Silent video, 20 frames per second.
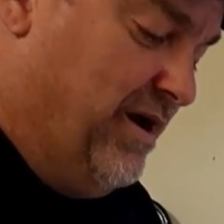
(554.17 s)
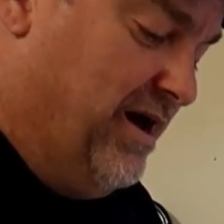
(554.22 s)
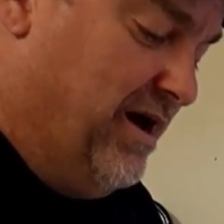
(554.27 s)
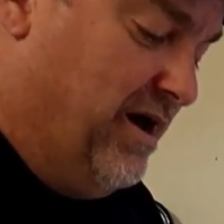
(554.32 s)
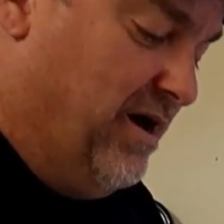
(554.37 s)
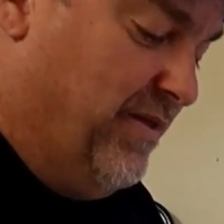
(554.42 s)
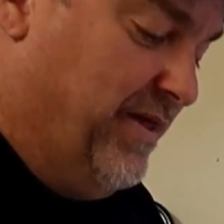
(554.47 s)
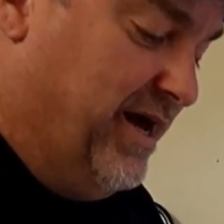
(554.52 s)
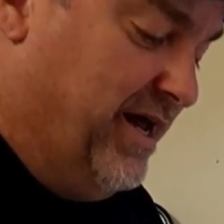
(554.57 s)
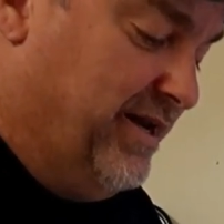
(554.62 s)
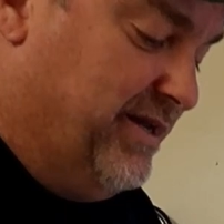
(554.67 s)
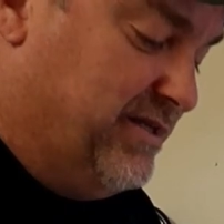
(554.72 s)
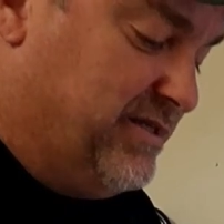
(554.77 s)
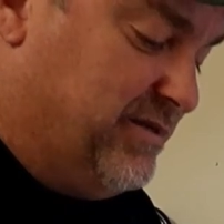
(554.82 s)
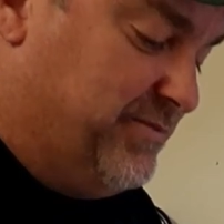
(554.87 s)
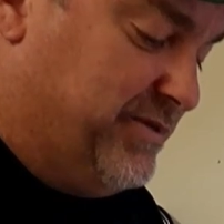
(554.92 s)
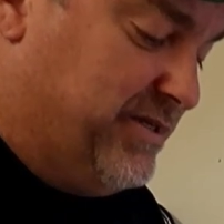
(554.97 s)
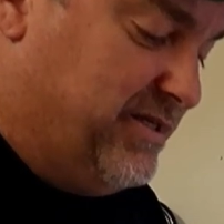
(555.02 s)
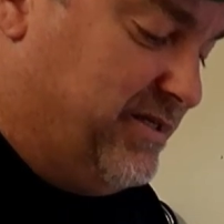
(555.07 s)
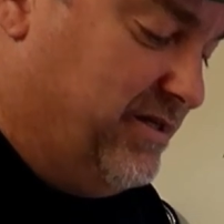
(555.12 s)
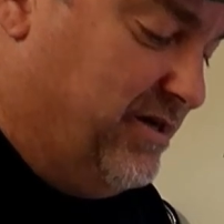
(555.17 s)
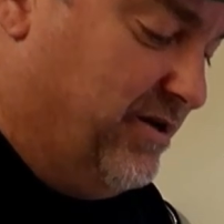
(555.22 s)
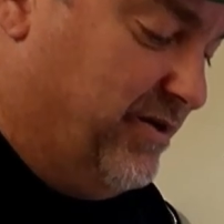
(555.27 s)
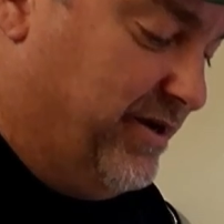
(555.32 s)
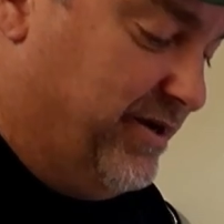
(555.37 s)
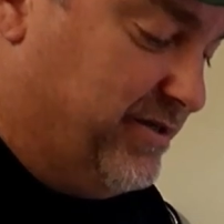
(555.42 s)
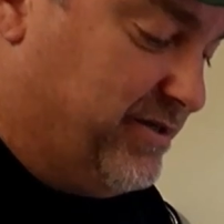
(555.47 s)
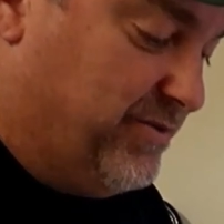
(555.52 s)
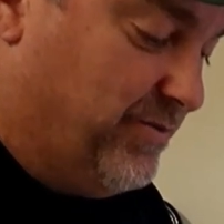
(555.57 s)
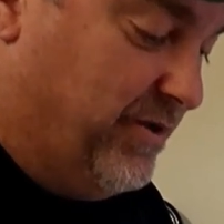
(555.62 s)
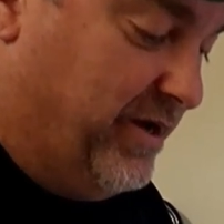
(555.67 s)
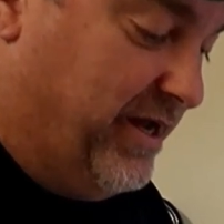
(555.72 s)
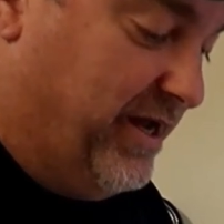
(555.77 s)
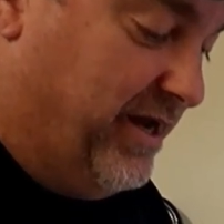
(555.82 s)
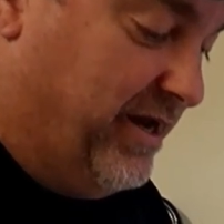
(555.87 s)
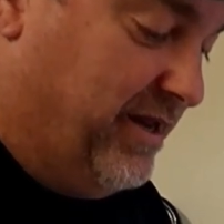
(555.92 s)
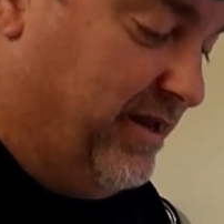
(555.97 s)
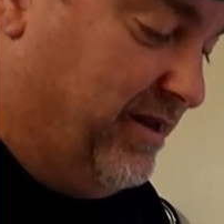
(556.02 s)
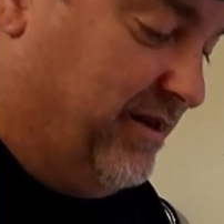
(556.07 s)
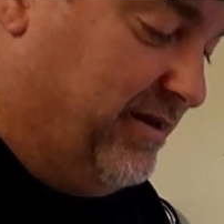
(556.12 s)
Wow, that is some serious
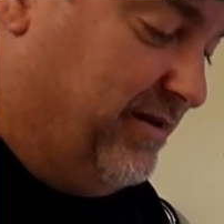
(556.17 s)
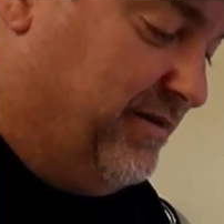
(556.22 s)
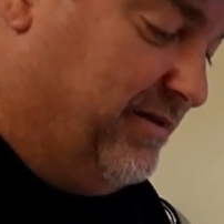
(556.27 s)
red.